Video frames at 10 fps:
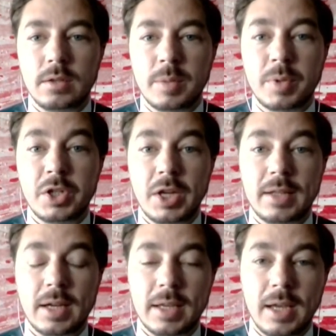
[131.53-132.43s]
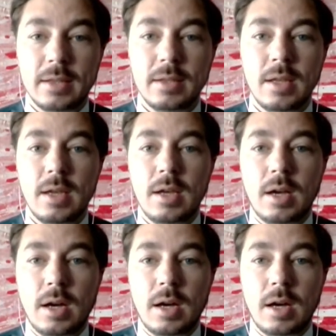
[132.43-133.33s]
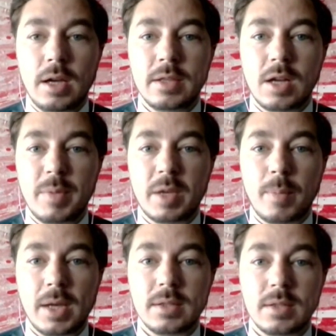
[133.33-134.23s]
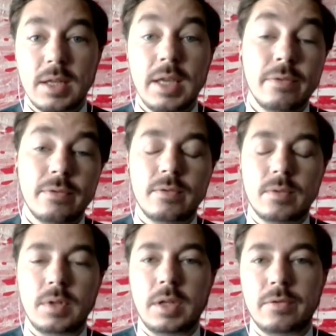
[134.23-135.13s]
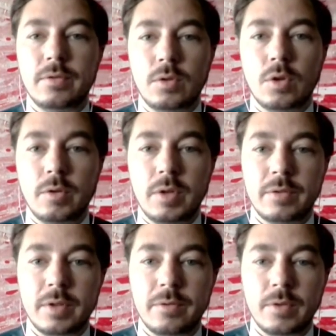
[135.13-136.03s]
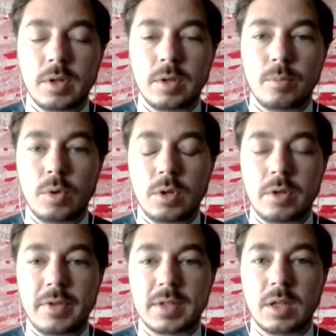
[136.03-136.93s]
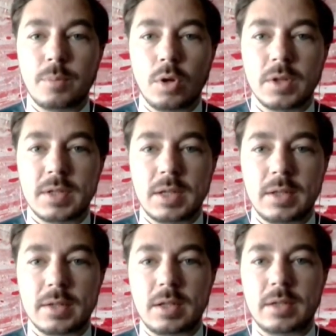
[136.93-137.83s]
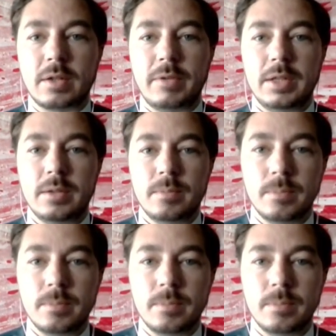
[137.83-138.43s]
depreciate again in the coming months if if you know if the uh, uh, fiscal policy doesn't intervene.